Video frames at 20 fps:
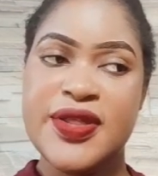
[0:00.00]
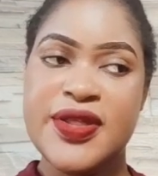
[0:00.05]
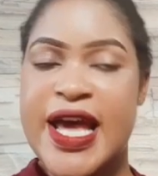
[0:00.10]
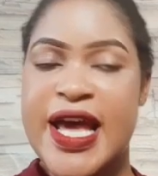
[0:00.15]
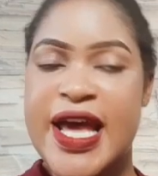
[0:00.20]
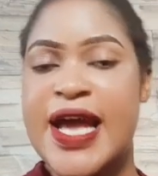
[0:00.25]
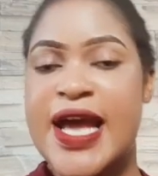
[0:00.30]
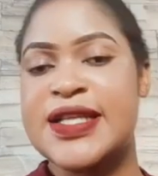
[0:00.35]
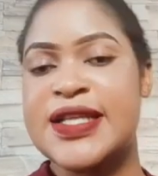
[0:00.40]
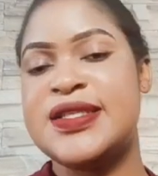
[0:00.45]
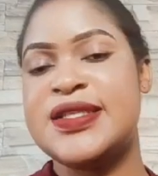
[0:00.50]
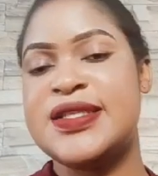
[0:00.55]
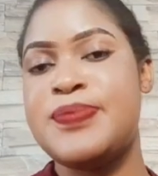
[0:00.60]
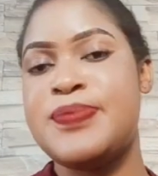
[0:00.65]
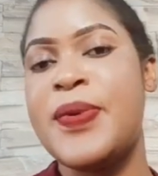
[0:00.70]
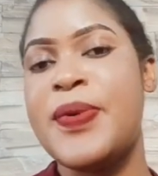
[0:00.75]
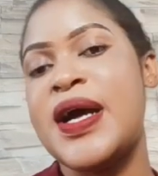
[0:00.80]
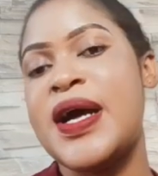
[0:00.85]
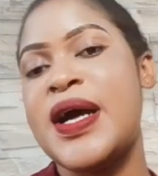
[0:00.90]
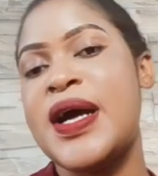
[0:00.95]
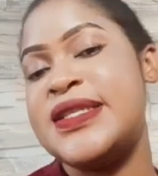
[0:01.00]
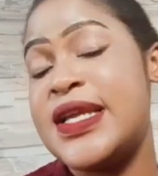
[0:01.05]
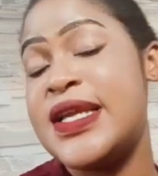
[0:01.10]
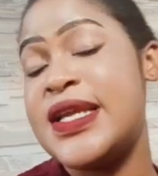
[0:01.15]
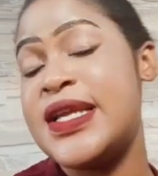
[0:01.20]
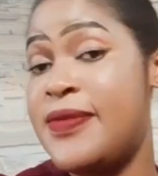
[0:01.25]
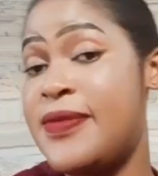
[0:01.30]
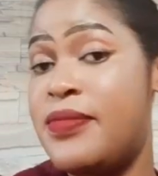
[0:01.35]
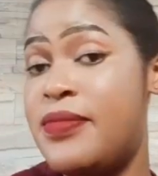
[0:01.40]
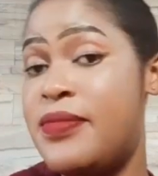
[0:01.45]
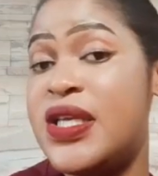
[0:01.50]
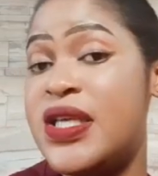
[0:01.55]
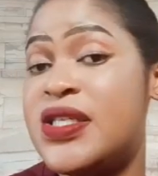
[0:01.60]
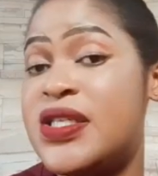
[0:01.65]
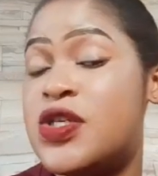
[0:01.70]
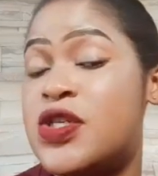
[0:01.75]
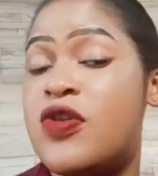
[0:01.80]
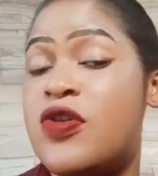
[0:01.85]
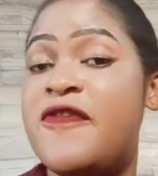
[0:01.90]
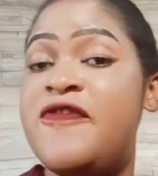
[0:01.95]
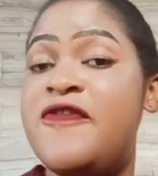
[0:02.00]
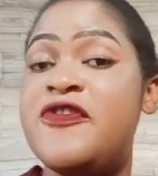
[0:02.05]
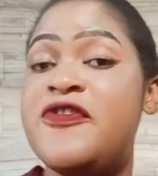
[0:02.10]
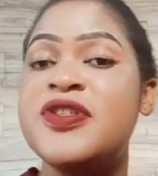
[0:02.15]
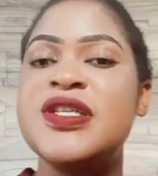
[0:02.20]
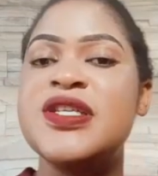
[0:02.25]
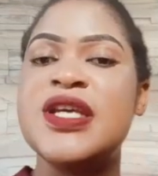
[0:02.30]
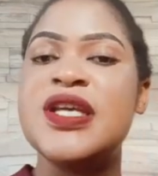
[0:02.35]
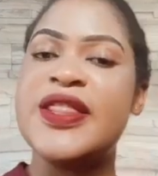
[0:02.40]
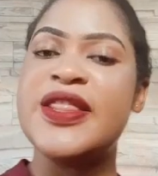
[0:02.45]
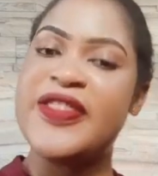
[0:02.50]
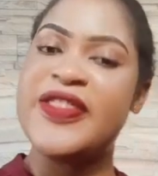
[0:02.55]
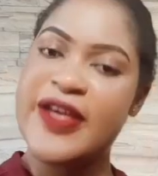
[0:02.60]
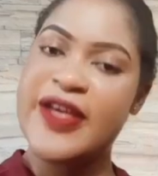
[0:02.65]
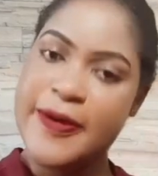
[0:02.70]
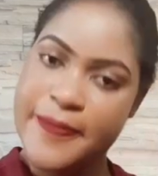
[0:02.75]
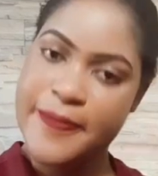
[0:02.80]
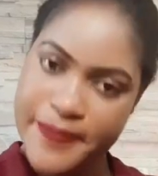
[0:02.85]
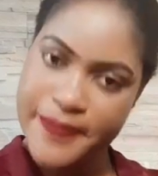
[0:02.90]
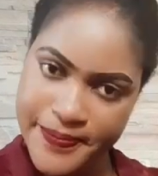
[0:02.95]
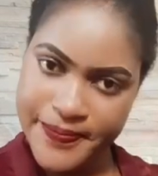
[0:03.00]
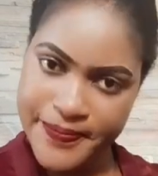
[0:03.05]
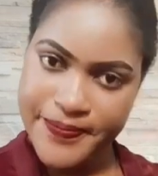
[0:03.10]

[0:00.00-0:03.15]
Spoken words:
that people are telling me is confusing them.